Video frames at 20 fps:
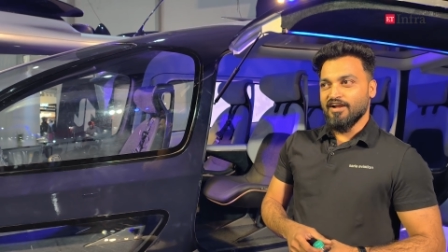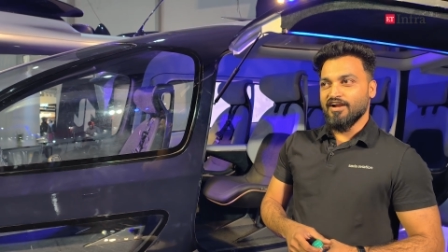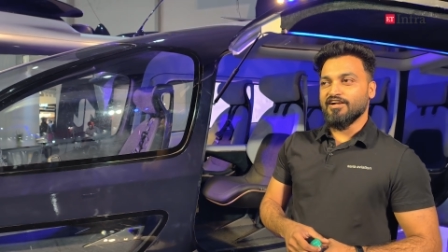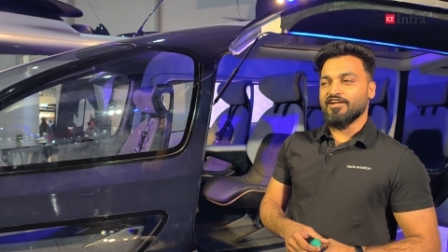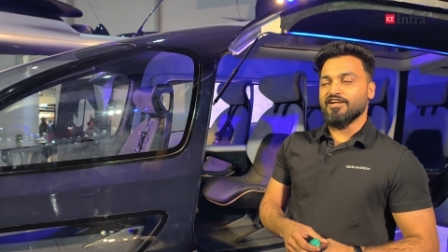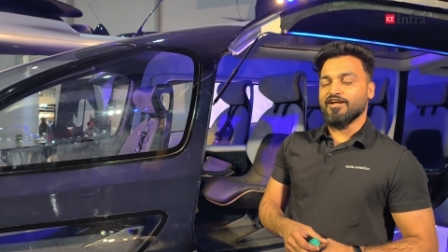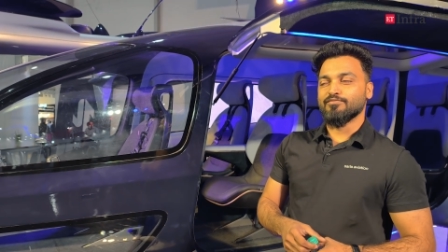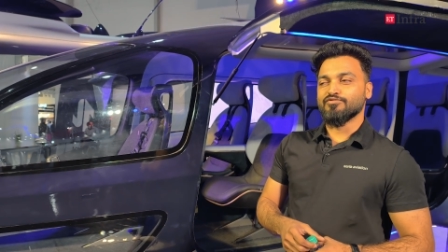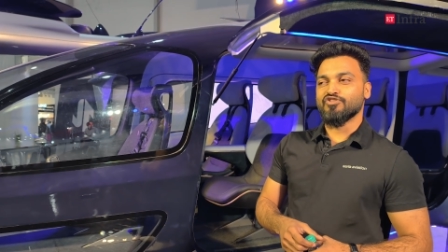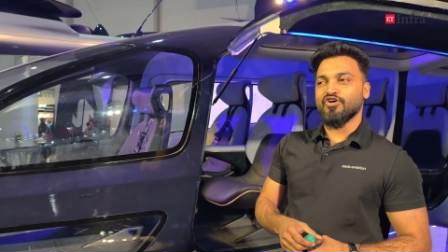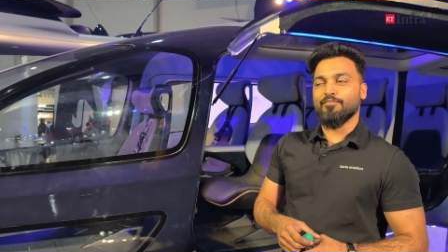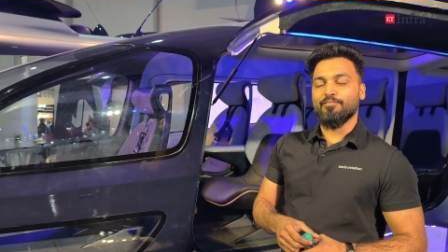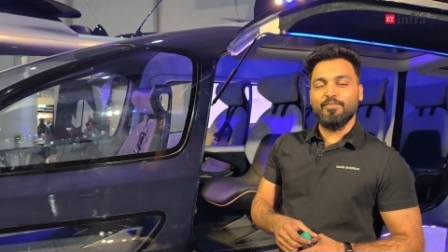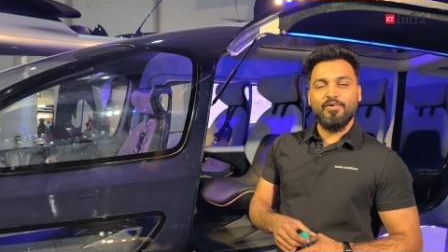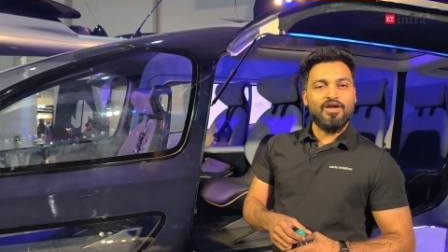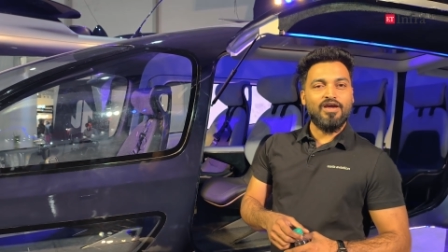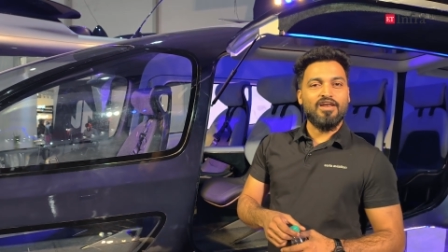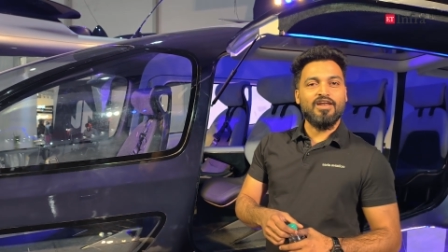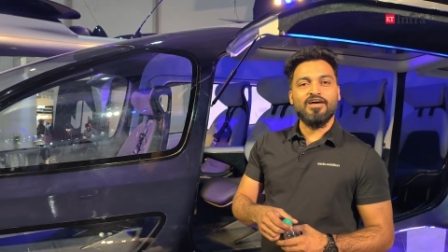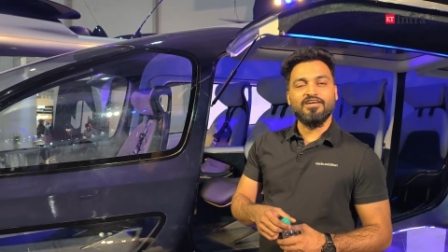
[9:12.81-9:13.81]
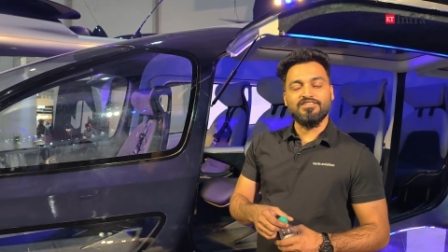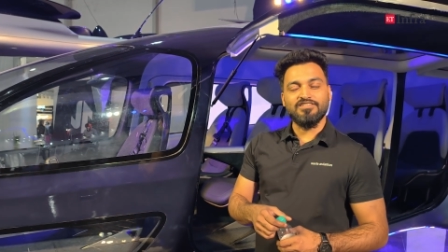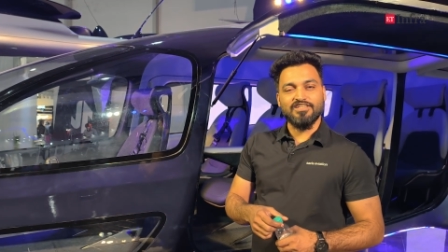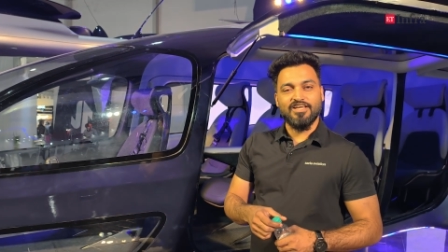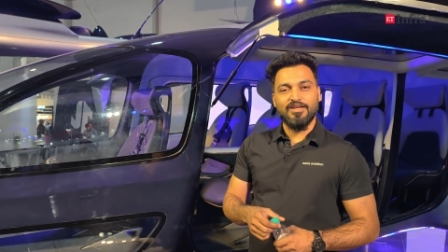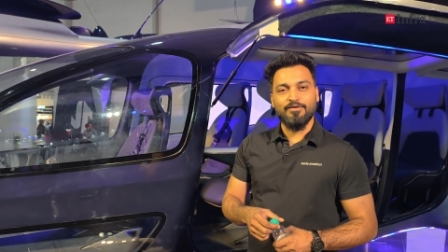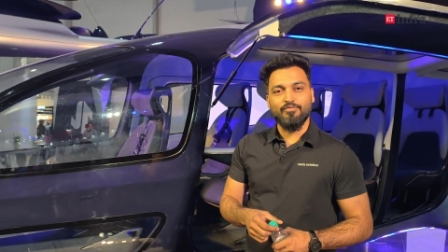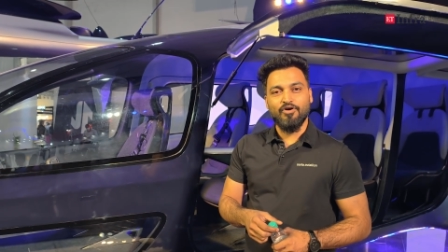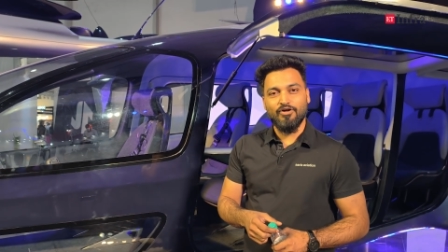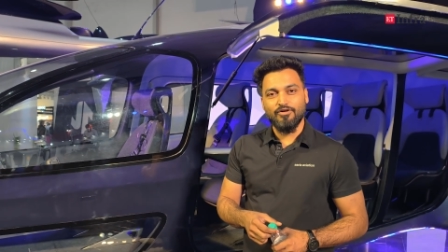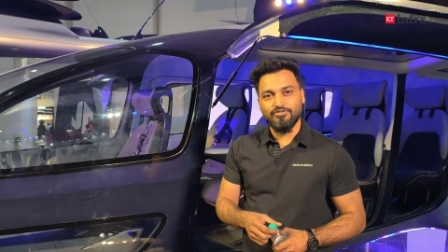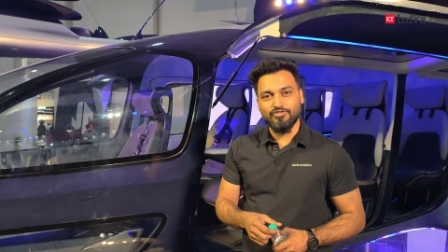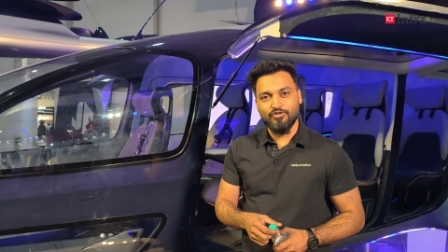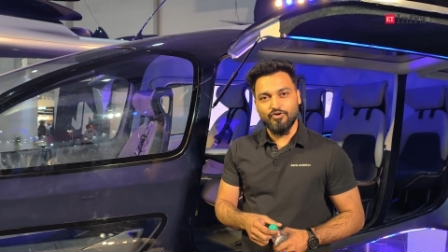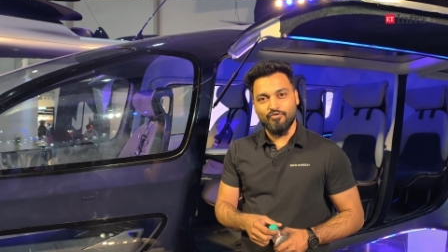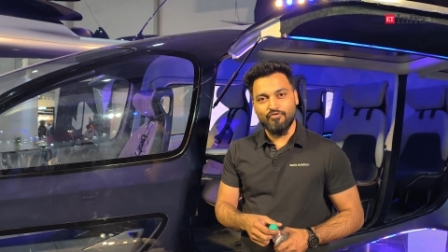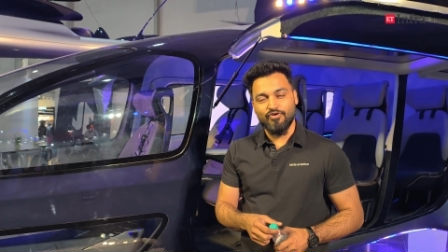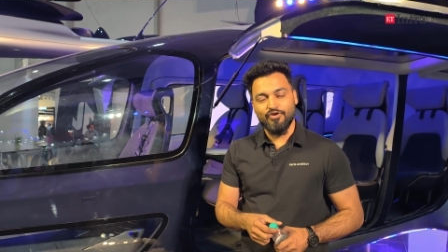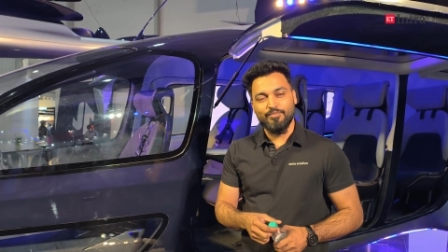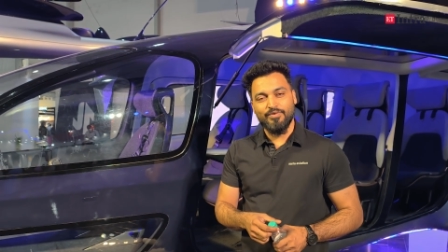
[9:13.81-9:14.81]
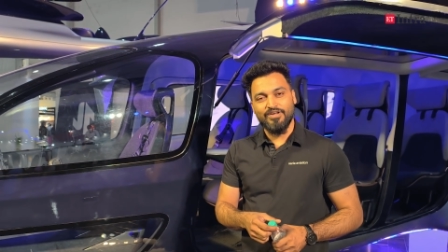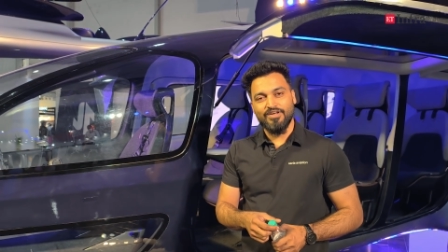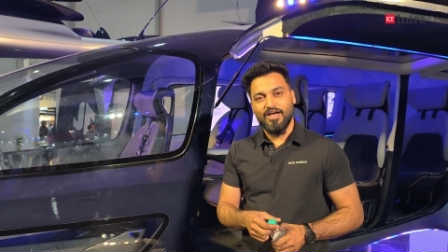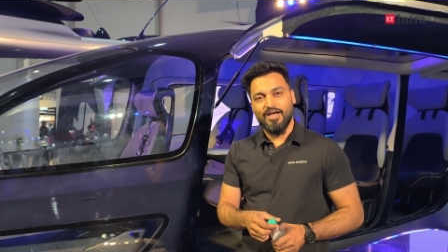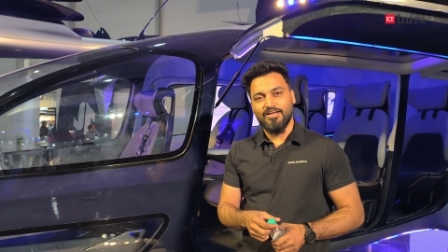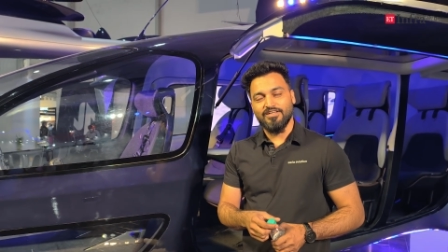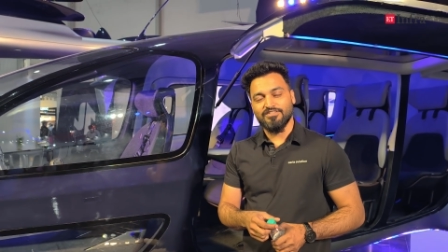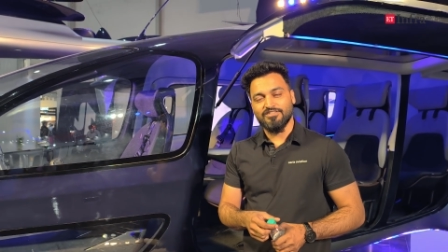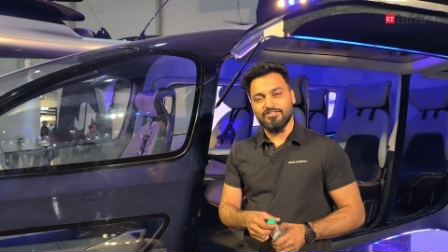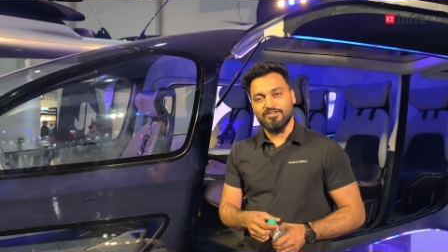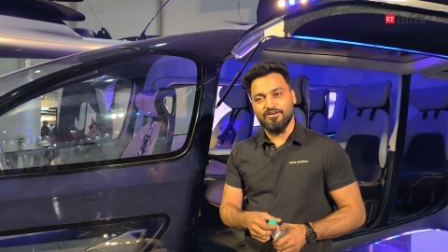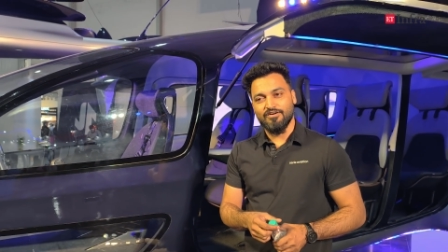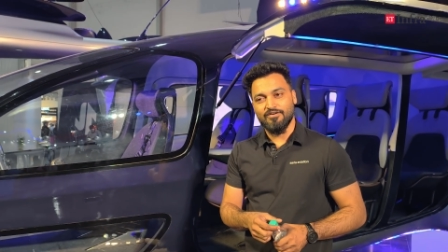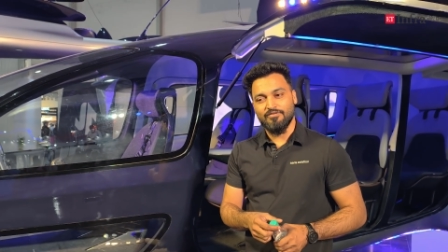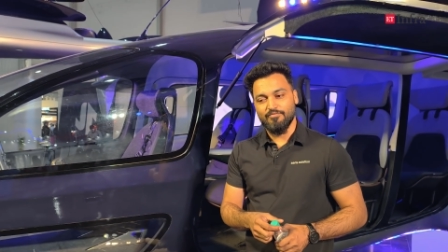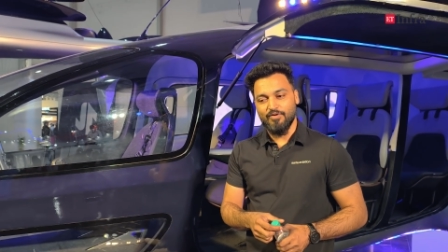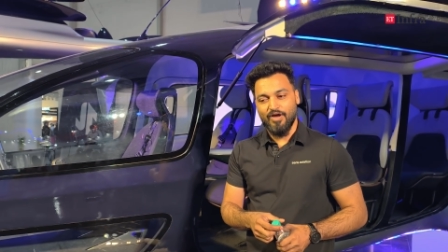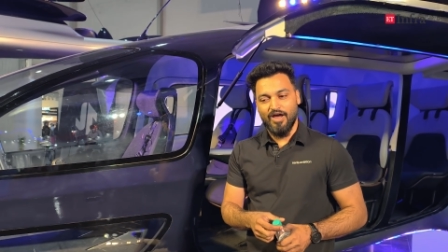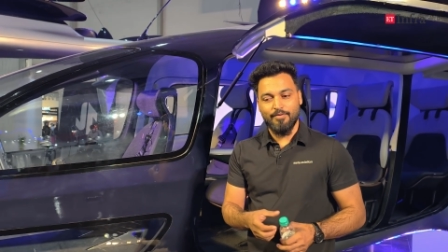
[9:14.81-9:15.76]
in terms of PLI scheme also would be nicer.